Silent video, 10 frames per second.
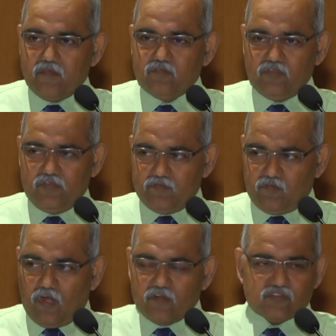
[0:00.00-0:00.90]
So it
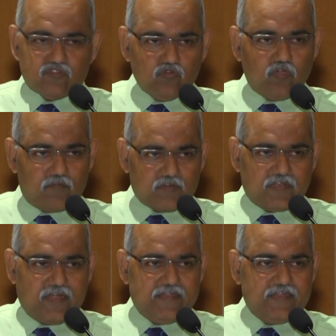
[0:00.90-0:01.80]
falls due
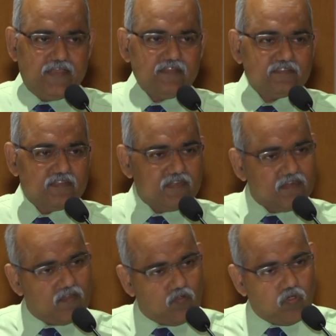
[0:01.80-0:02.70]
after 90 days,
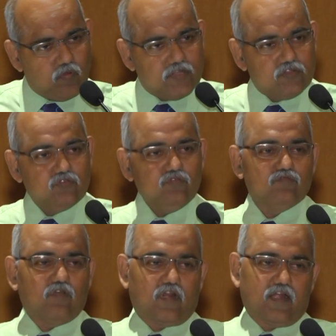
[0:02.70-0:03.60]
then overdue
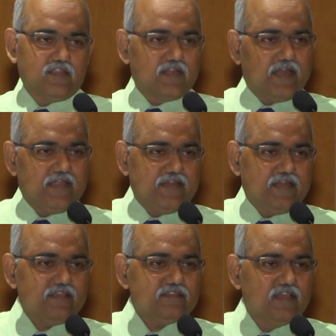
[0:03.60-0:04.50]
for another 90
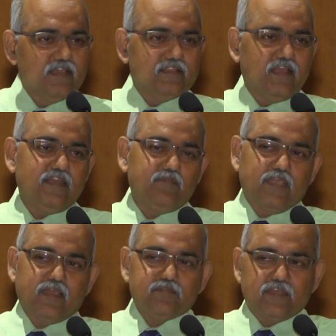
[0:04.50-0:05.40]
days, then it
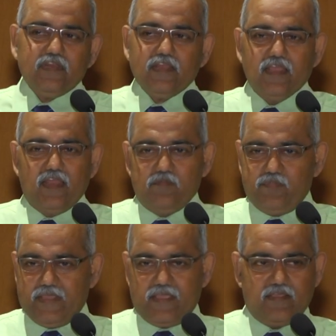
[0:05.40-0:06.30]
becomes an
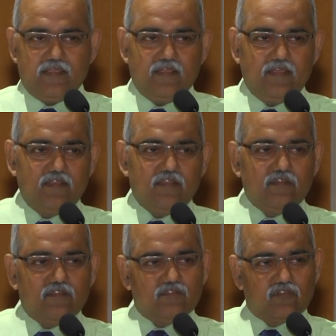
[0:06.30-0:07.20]
NPA.
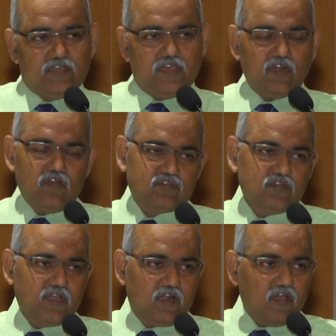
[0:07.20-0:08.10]
So here
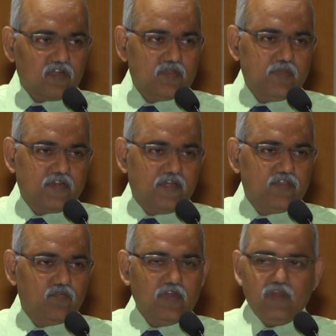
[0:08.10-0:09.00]
also the ad hoc limit
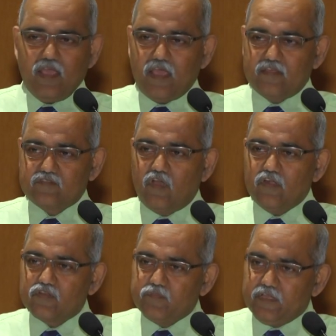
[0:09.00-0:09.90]
renewal has
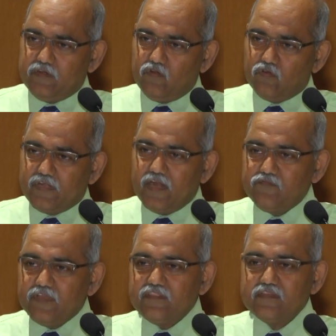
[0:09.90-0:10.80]
got to be looked
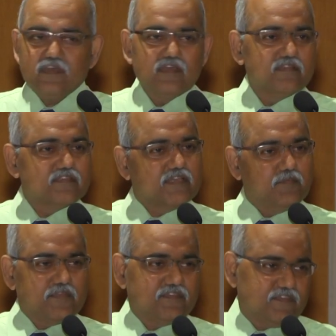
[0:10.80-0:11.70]
at with
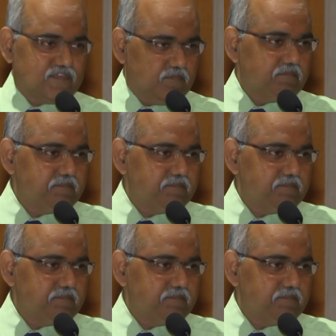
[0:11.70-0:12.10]
skepticism.